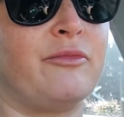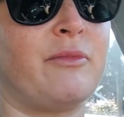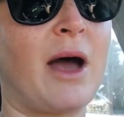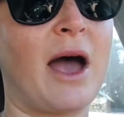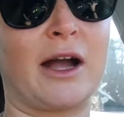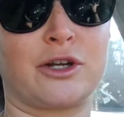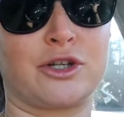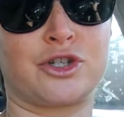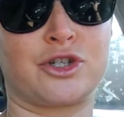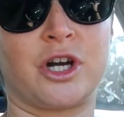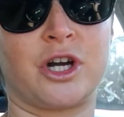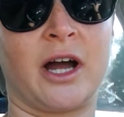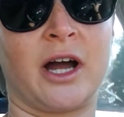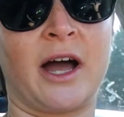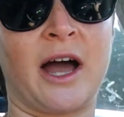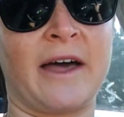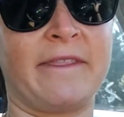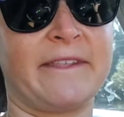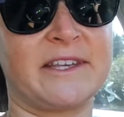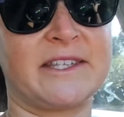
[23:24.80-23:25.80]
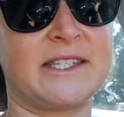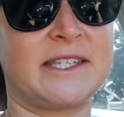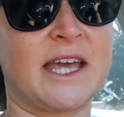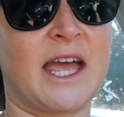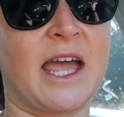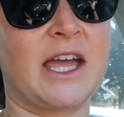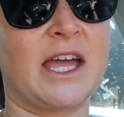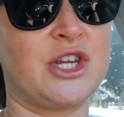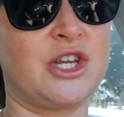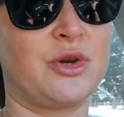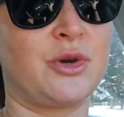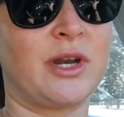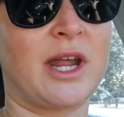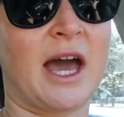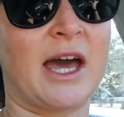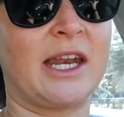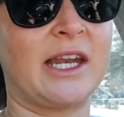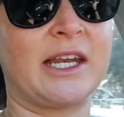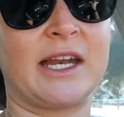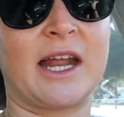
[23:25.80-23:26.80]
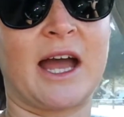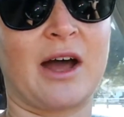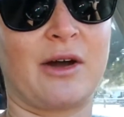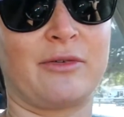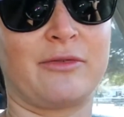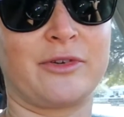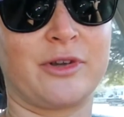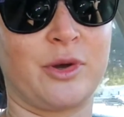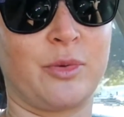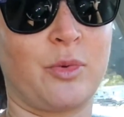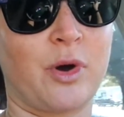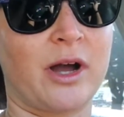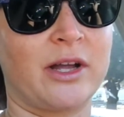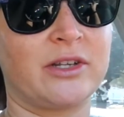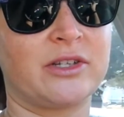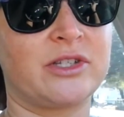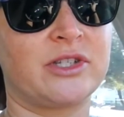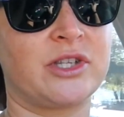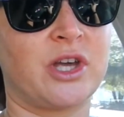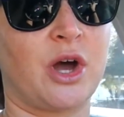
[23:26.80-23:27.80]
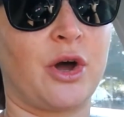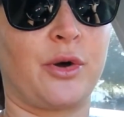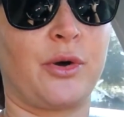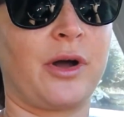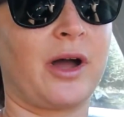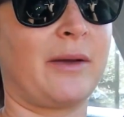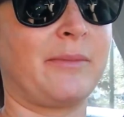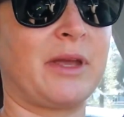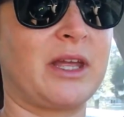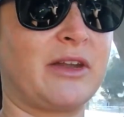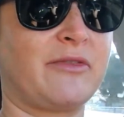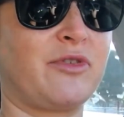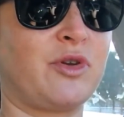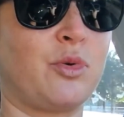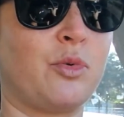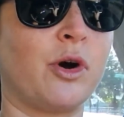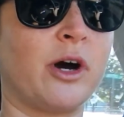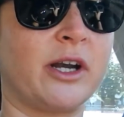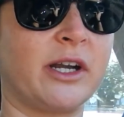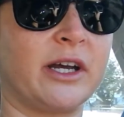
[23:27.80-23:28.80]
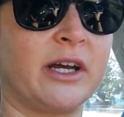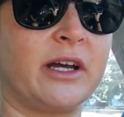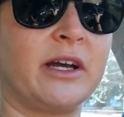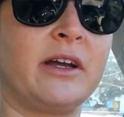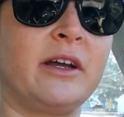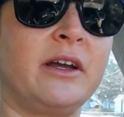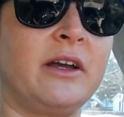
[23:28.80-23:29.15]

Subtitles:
extra on this day, and you can add it in however you want. So I mean, if you want to